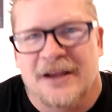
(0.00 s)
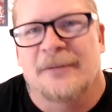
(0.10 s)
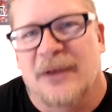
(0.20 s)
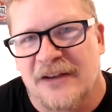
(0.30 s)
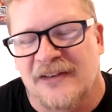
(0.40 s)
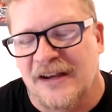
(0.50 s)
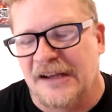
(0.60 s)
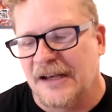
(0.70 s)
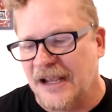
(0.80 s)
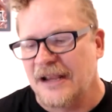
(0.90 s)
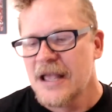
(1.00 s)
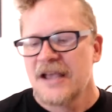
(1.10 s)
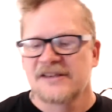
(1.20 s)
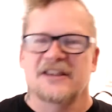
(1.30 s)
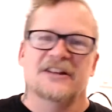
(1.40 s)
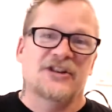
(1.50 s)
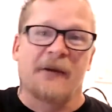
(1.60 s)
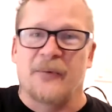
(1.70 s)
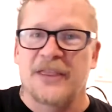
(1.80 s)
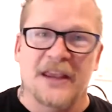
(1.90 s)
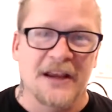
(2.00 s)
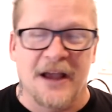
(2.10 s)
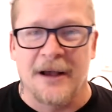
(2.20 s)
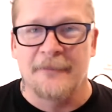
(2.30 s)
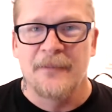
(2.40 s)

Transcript: it because D and D. So they jump in the uh,